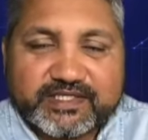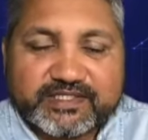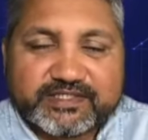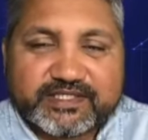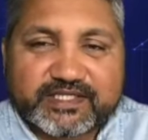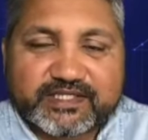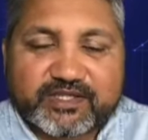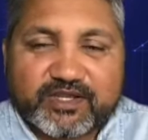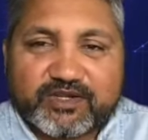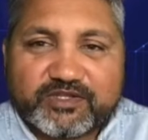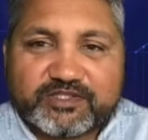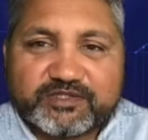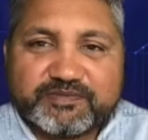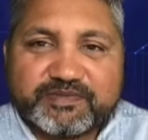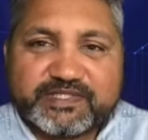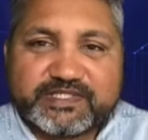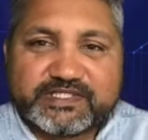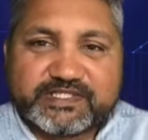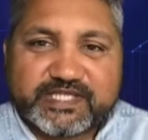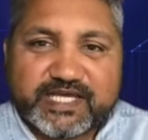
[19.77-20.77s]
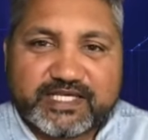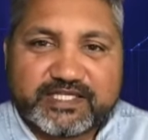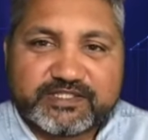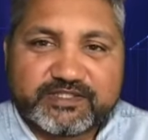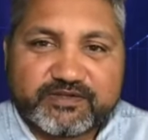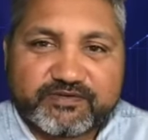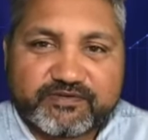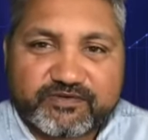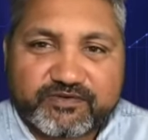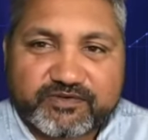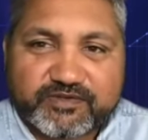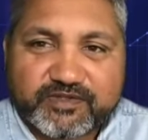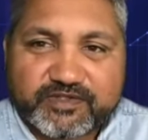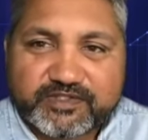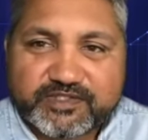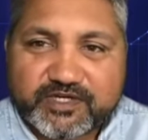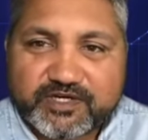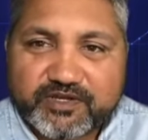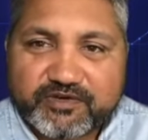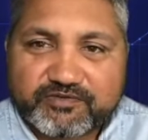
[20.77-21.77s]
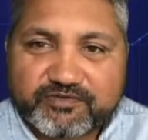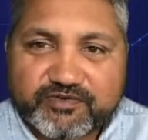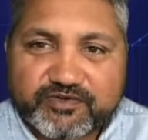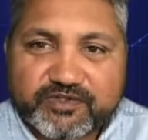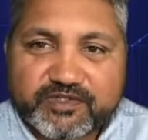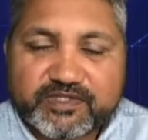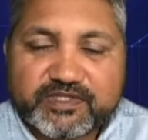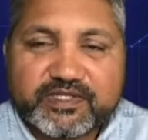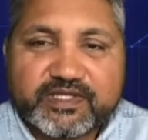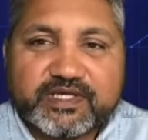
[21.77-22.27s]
Sattology means science of truth, the study of truth.